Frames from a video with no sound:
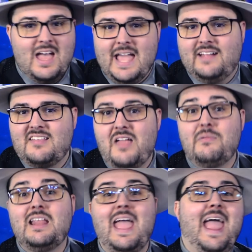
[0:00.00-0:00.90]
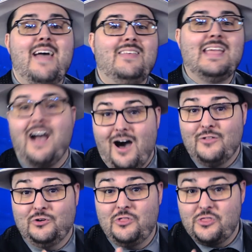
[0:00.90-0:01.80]
Examine any
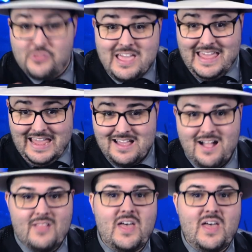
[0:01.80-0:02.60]
other thing